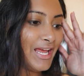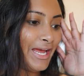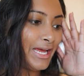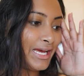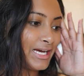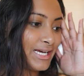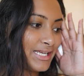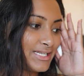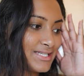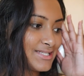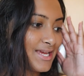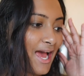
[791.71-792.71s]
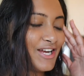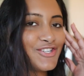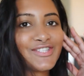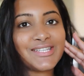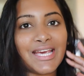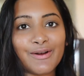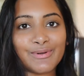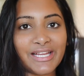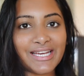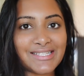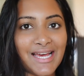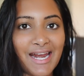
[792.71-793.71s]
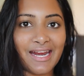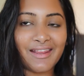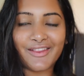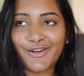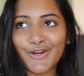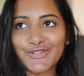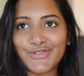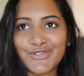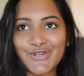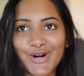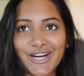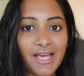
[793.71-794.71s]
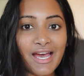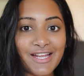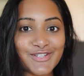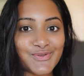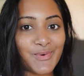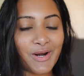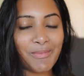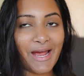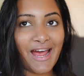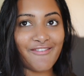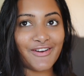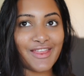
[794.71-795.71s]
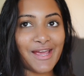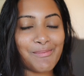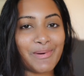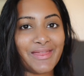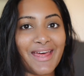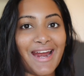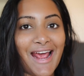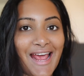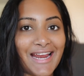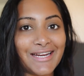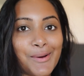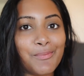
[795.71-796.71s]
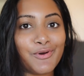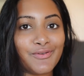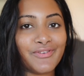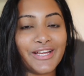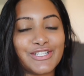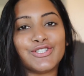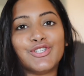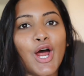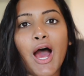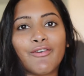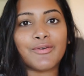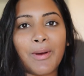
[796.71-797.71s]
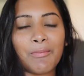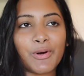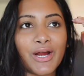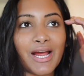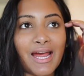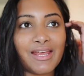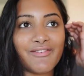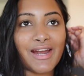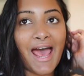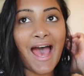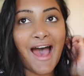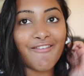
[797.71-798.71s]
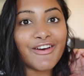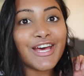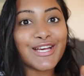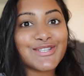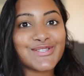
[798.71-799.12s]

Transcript: and I just get really excited in the grocery store and I just want to buy everything, but then I end up like not remembering I even have it.